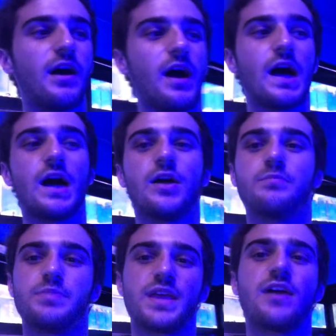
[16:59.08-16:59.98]

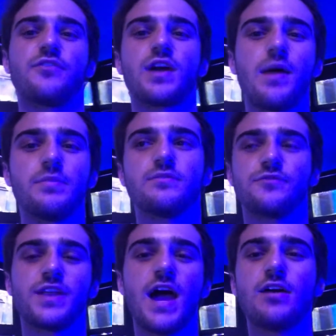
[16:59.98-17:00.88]
Um, but yeah, for,
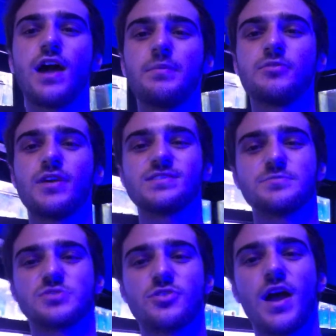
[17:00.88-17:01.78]
for now, comment, rate,
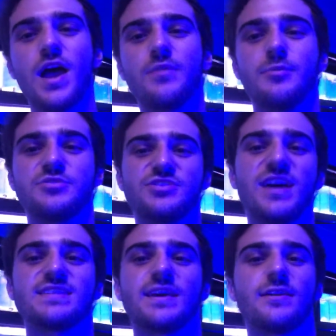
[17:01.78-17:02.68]
subscribe, and we'll see you
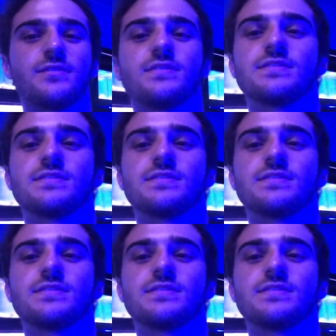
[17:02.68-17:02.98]
guys later.